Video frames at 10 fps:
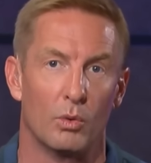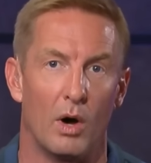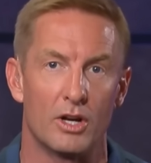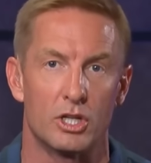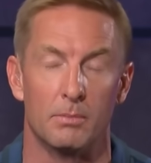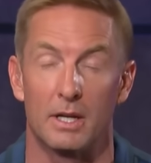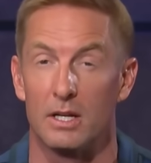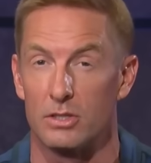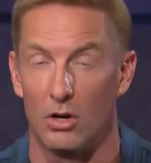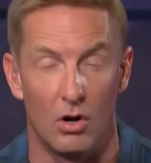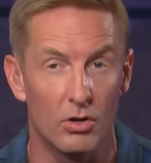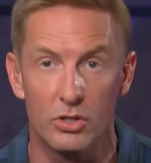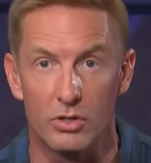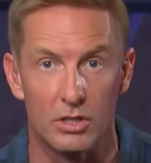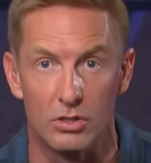they're watching because all
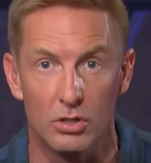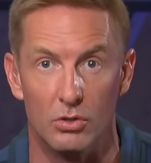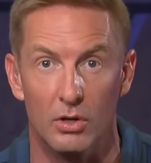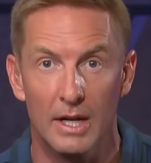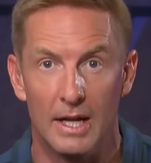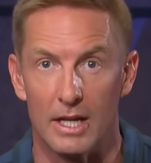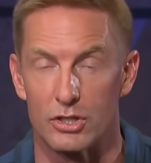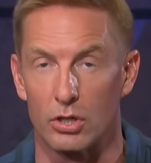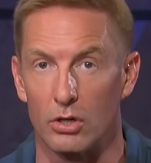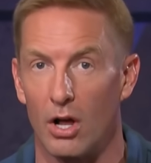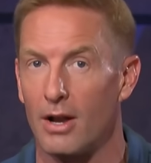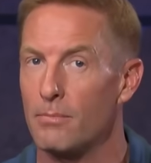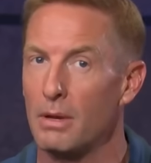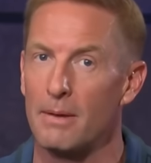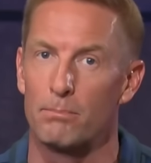you can do is turn on
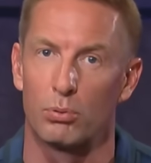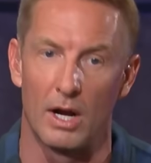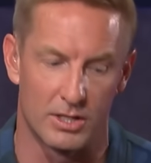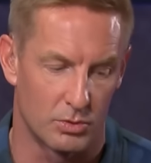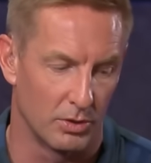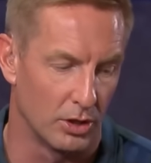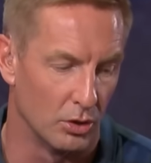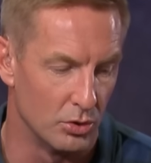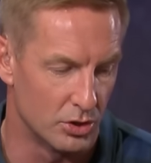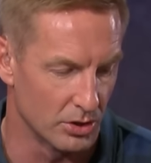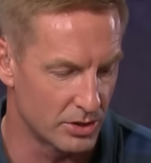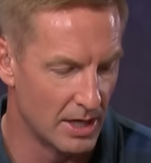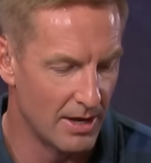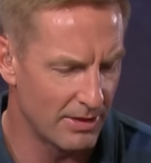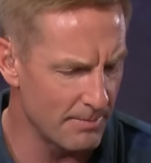and be impressed with the
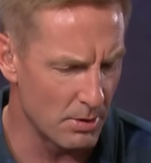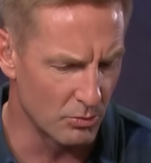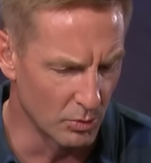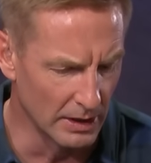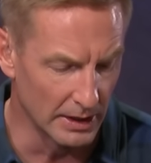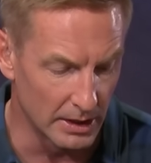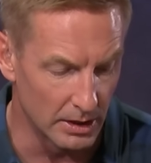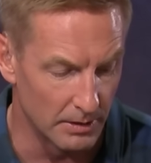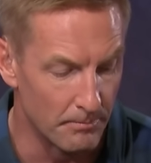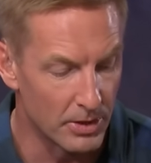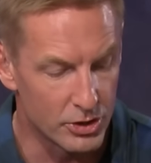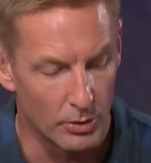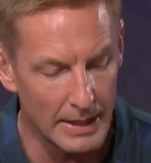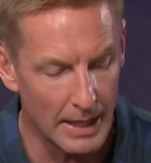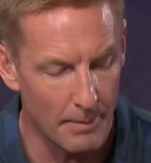hoosiers they've been really good
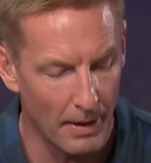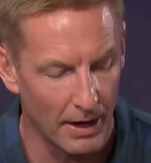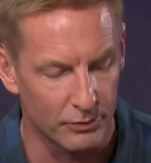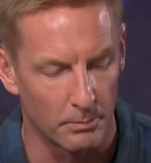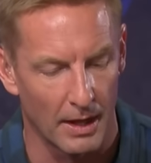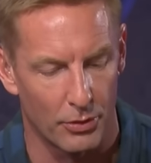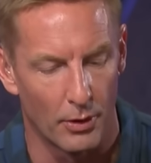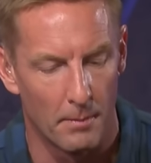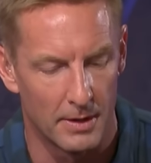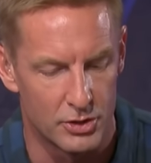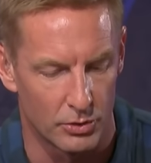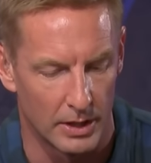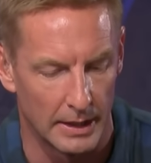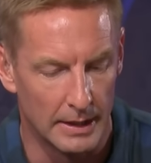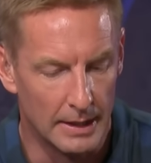so he came back from that thumb
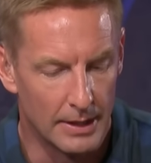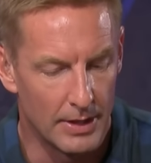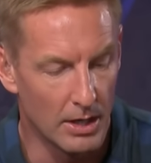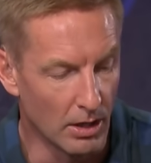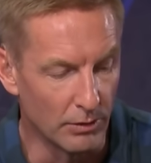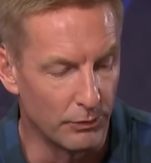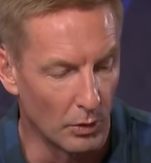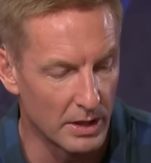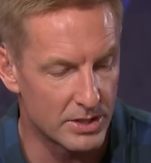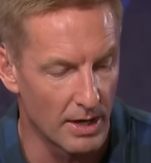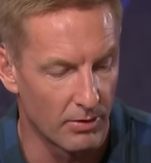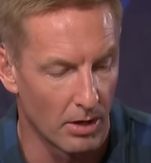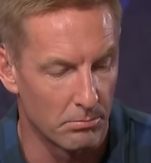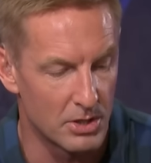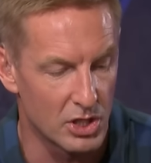injury. They hung 47
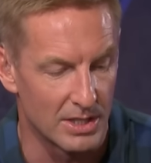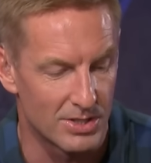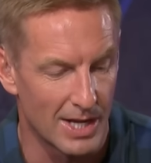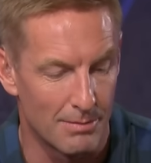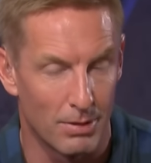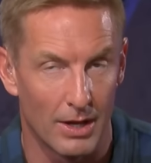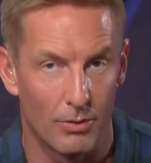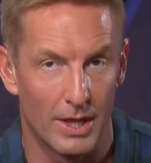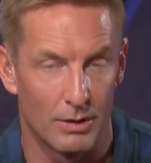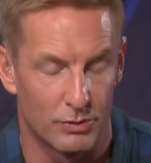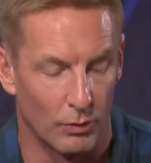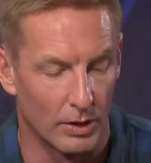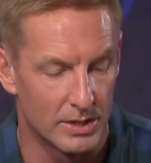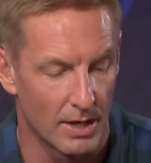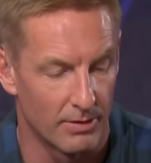on Michigan State. By the way, that was
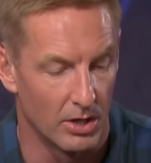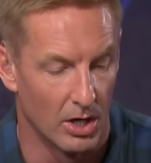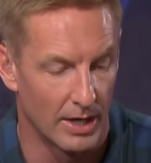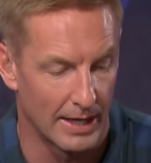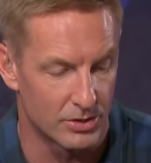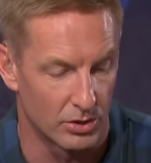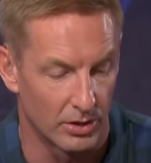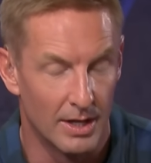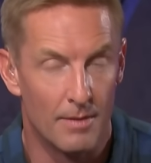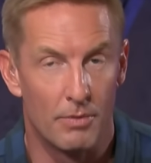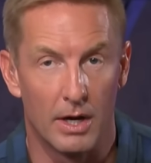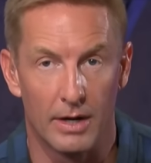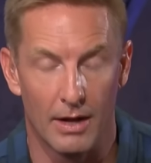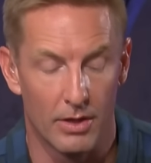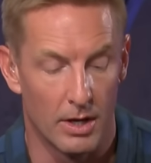47 unanswered. They are
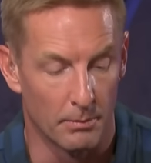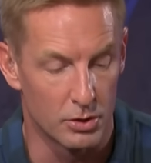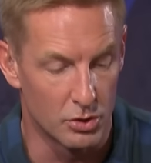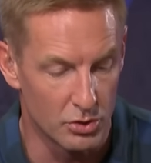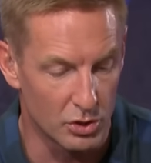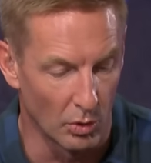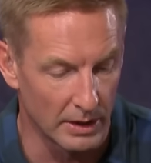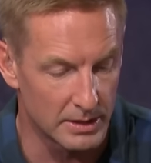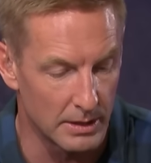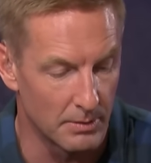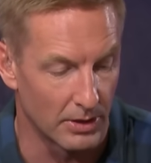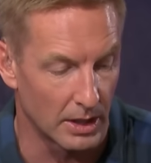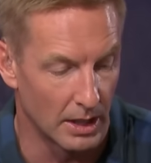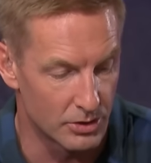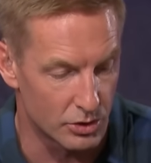now the number two scoring team in the
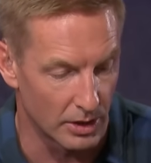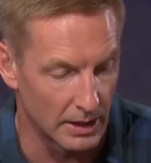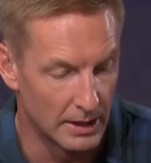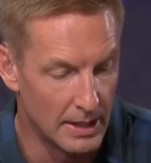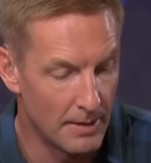country.